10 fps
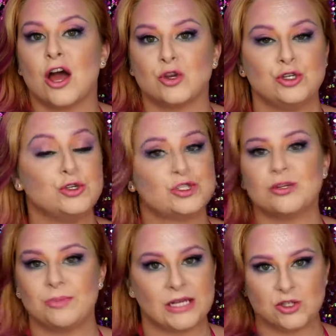You
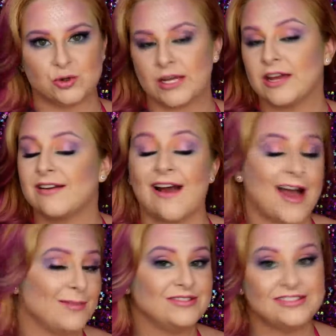should be enjoying it.
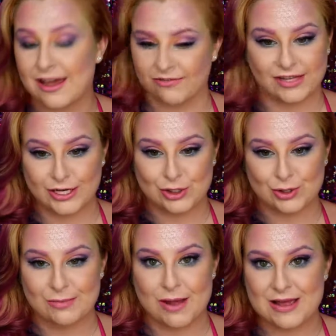I'm definitely
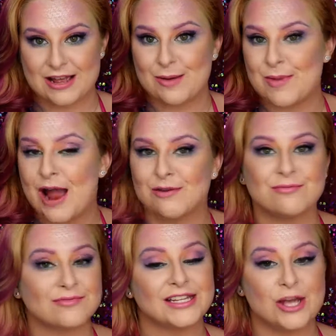enjoying my makeup. I
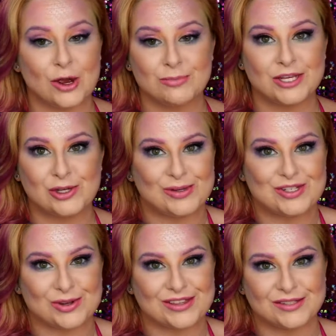really hope that you
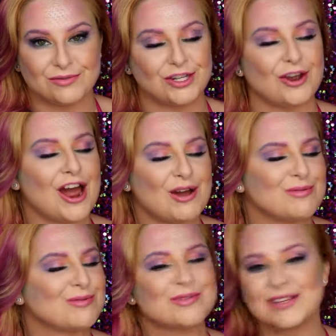enjoyed this video. I
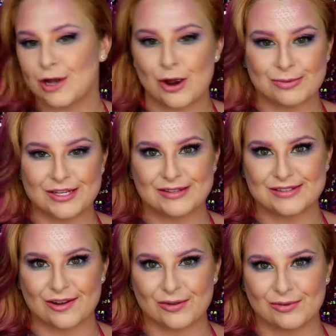really hope that you
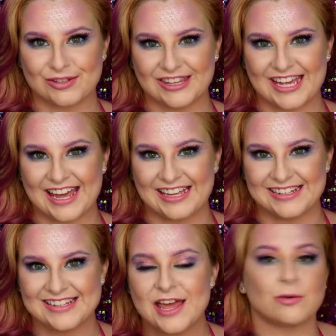stuck through to the
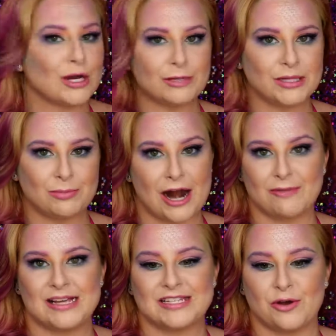end. I'm incredibly proud
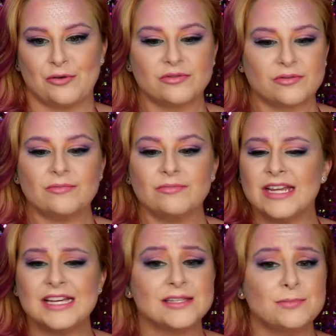of myself.
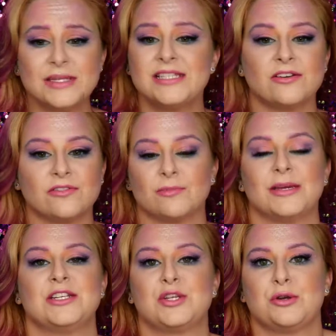It's a big deal for
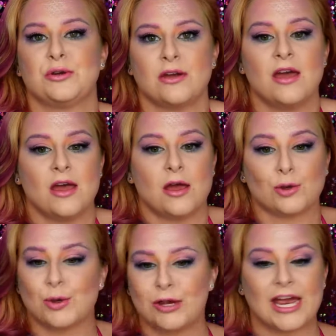me to
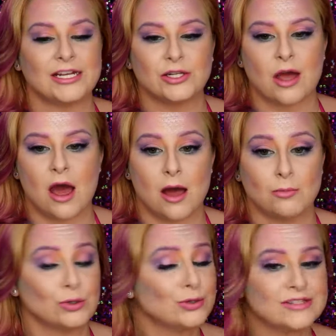create
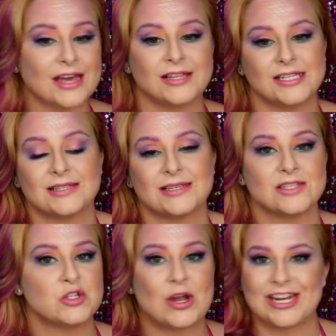looks like this.
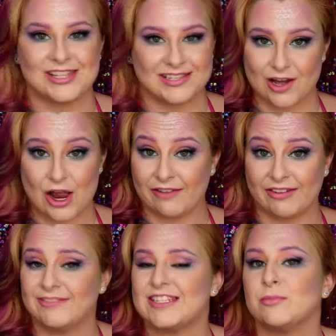This is not anything that I have
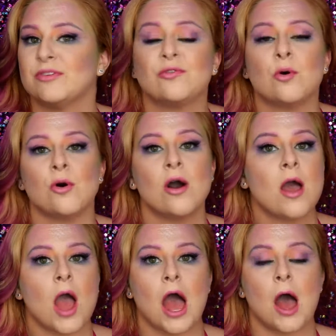ever done before.
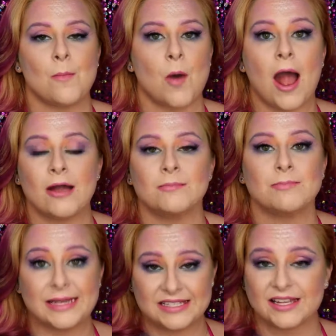I'm
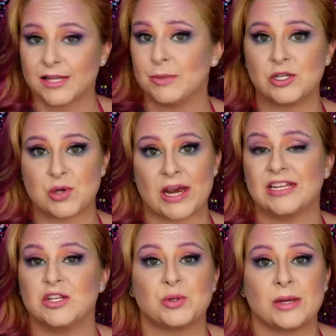basically been
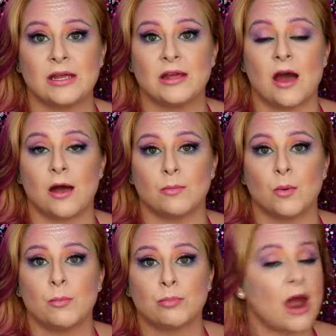trained in doing
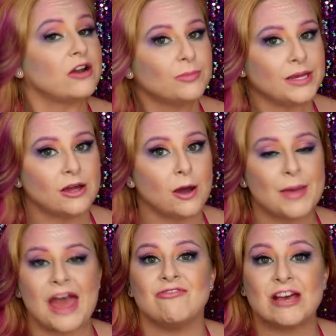bridal
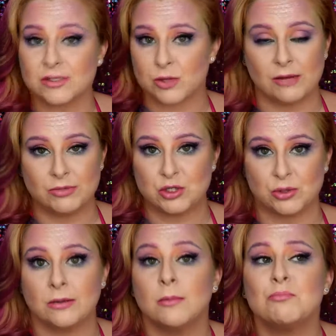makeup, and that's what I've been
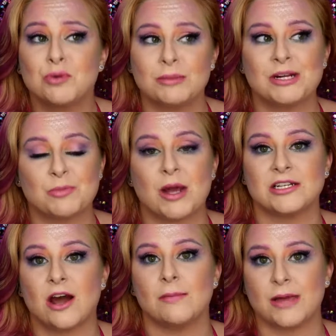doing pretty much my
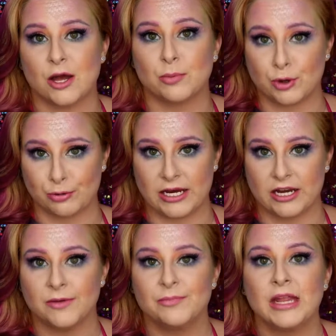entire makeup career.